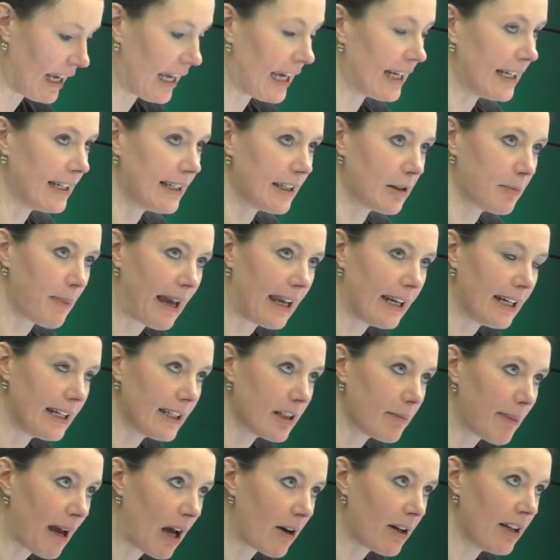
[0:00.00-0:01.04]
It
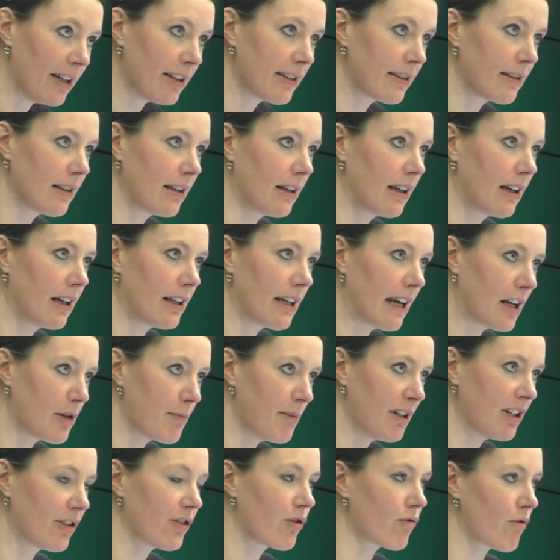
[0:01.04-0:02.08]
is about his
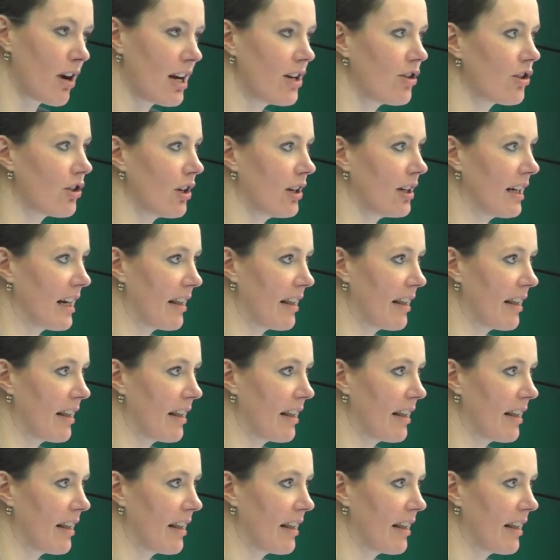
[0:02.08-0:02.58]
administration,